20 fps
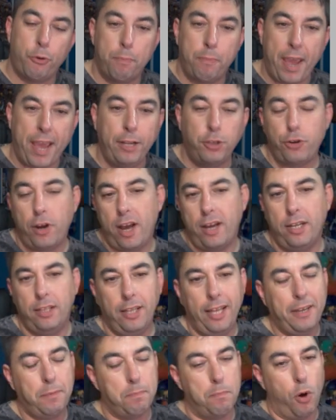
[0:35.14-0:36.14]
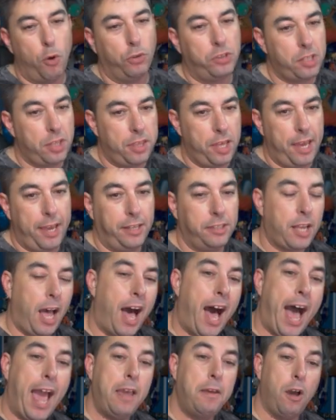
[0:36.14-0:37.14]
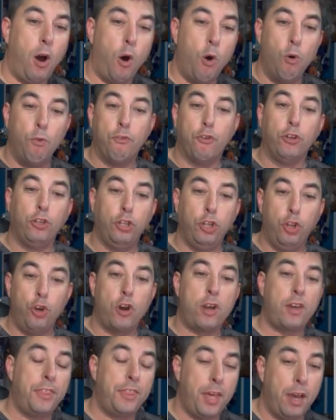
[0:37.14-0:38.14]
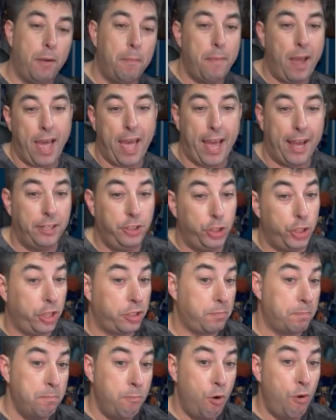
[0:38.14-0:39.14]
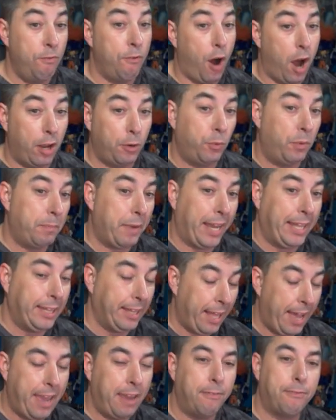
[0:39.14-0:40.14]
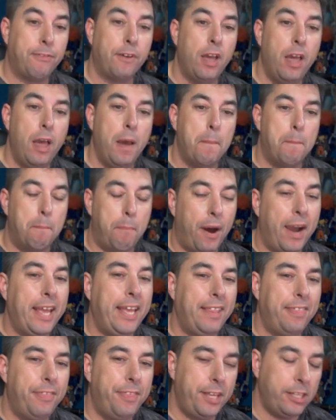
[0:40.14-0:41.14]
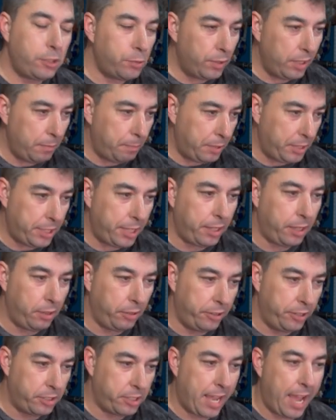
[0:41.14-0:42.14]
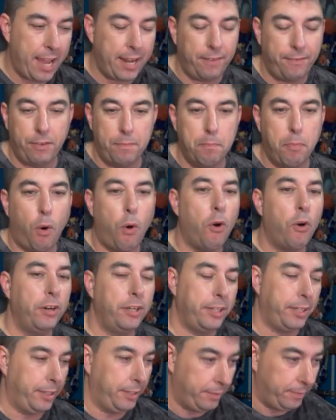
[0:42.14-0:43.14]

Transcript: Patreon, and like most things, I overlook them and just move on with my life. But this one in particular is kind of important.